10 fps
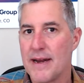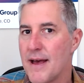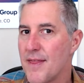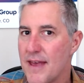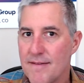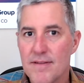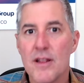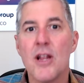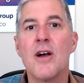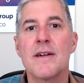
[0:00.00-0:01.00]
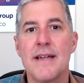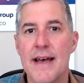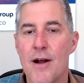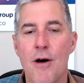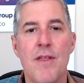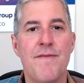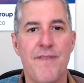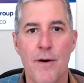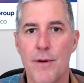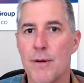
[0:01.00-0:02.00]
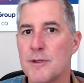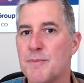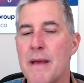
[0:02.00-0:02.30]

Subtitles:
Now, they've looked at all the photos,